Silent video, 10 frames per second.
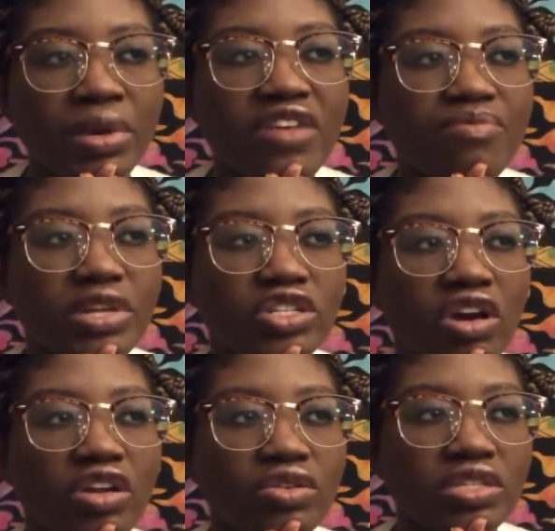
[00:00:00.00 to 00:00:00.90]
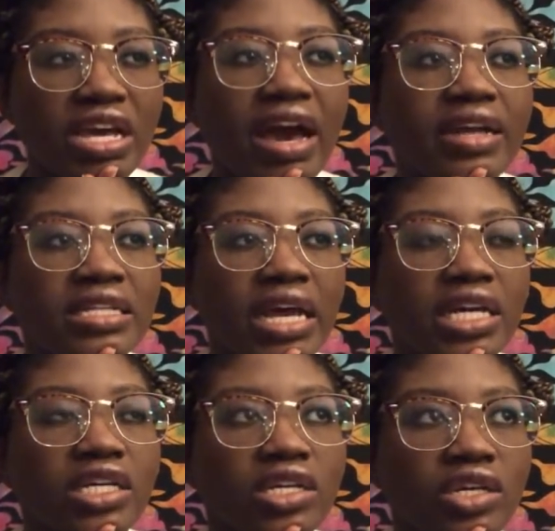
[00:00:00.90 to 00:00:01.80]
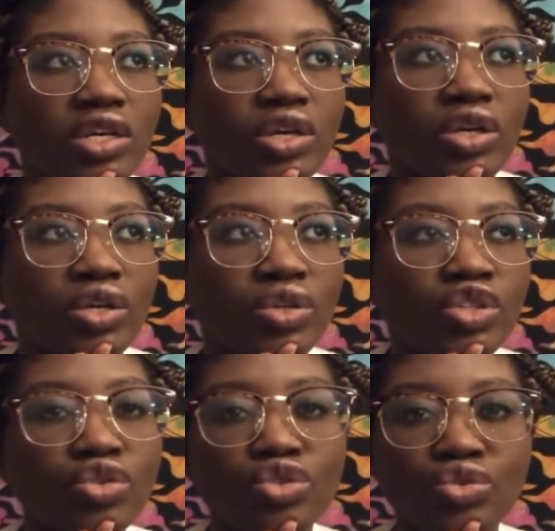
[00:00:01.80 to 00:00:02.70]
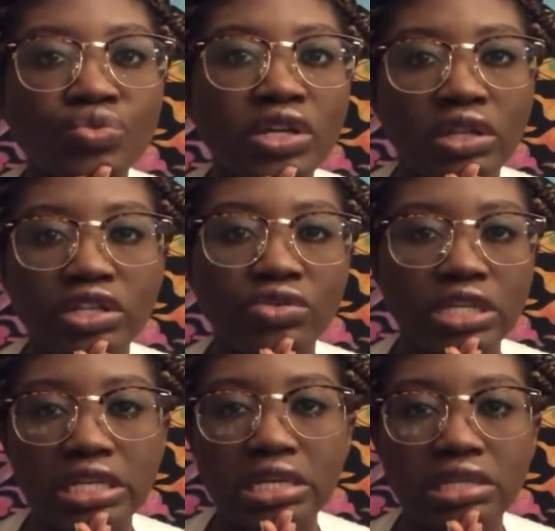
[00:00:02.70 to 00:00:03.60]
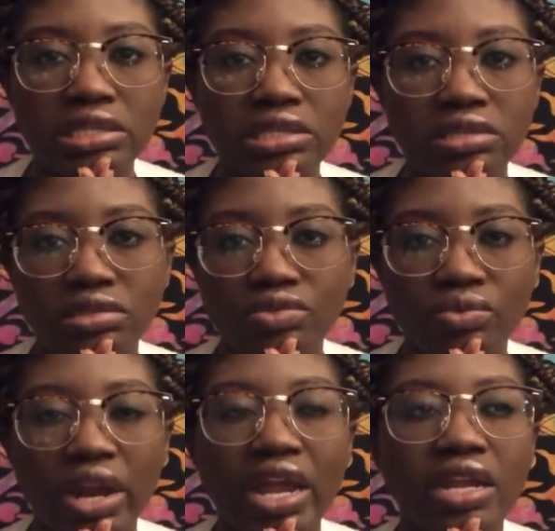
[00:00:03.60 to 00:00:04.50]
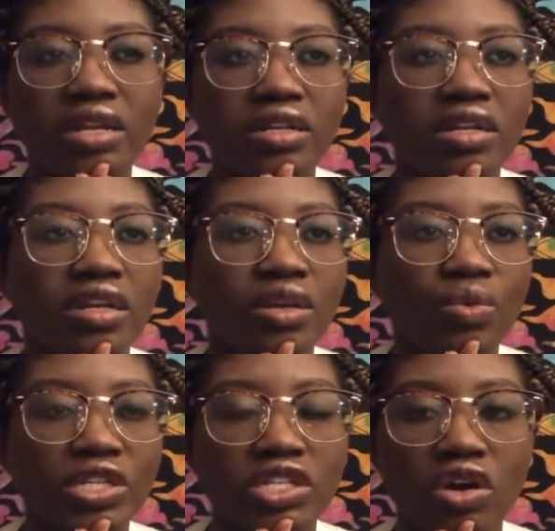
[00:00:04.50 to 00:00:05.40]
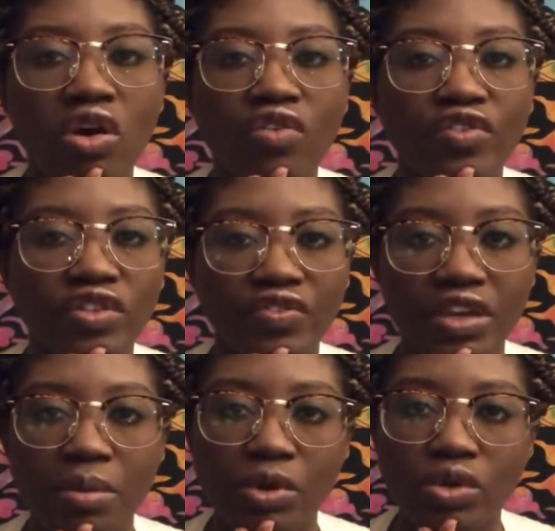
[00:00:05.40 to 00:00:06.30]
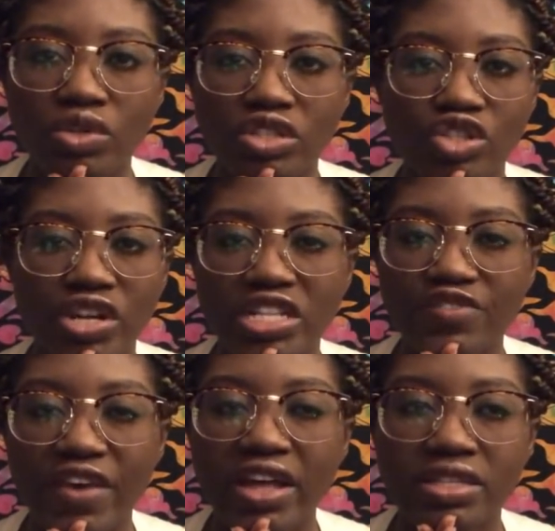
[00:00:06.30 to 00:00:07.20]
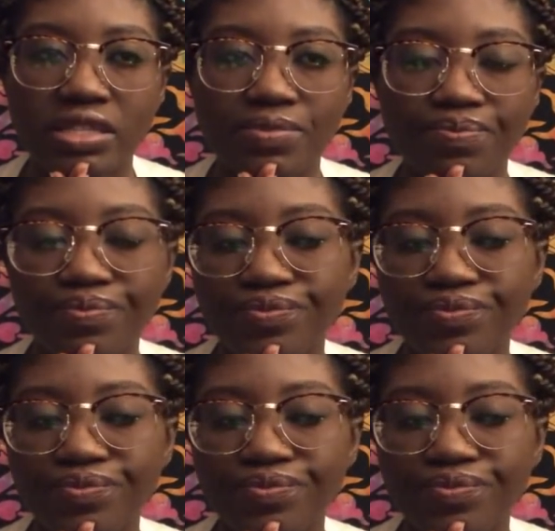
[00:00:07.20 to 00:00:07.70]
but if McDonald's had like used real ingredients, right? And it wasn't all full of chemicals and trans fats.